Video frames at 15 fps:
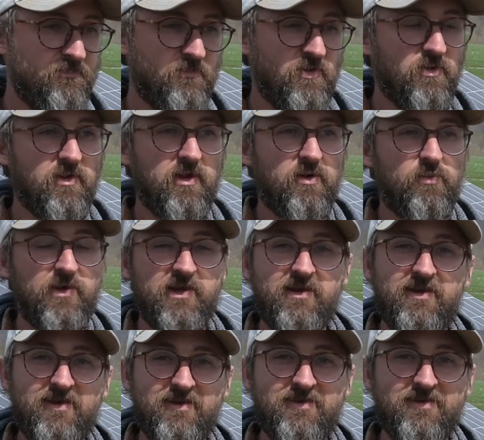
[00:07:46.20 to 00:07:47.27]
do a lot of
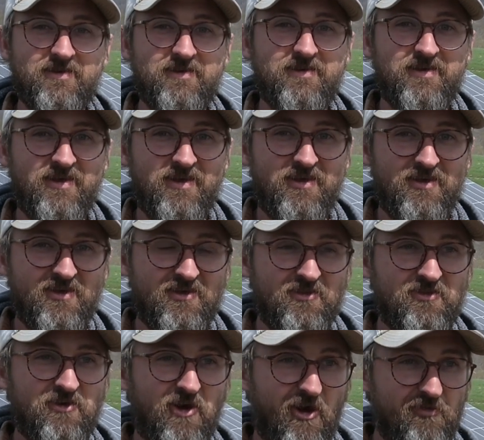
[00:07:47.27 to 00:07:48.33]
weeding,
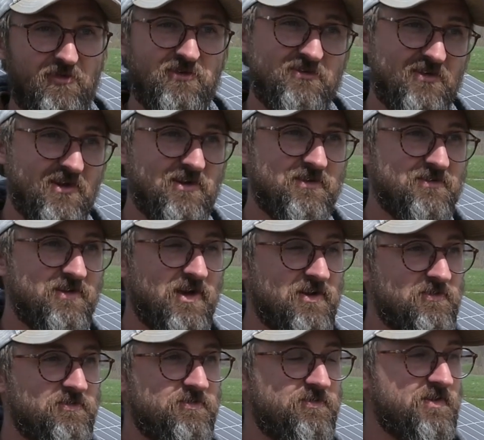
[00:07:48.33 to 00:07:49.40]
and the harvesting is kind
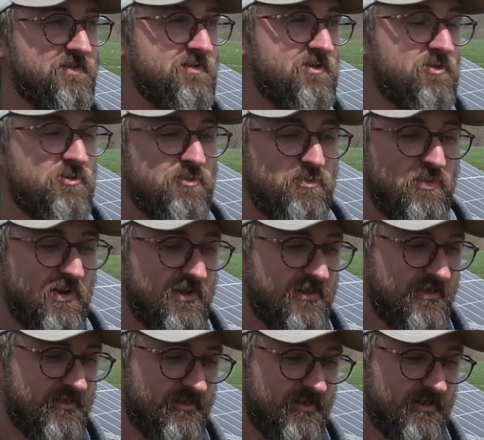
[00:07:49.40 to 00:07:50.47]
of physical, but
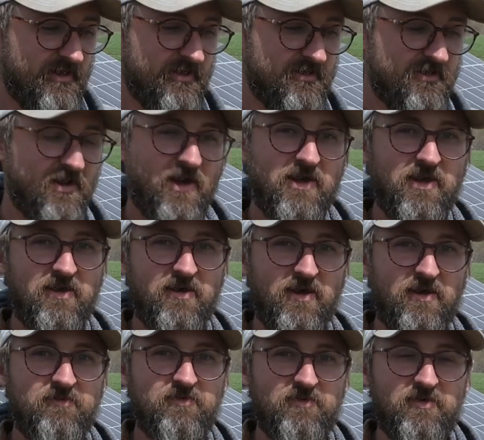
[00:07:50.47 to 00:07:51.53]

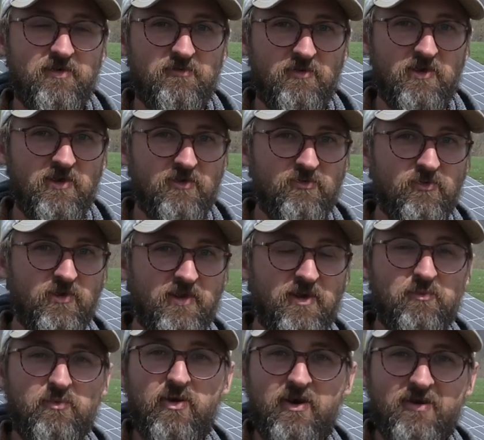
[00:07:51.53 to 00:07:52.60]
I really enjoy
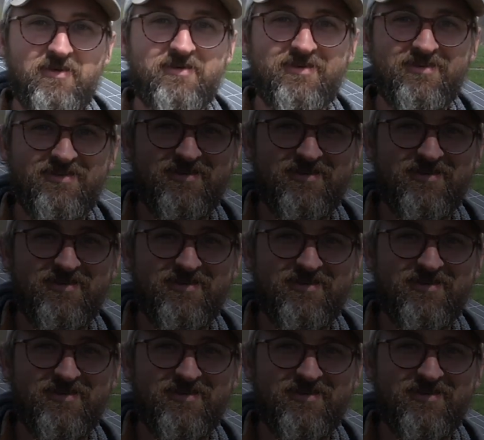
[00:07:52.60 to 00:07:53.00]
that part. Hopefully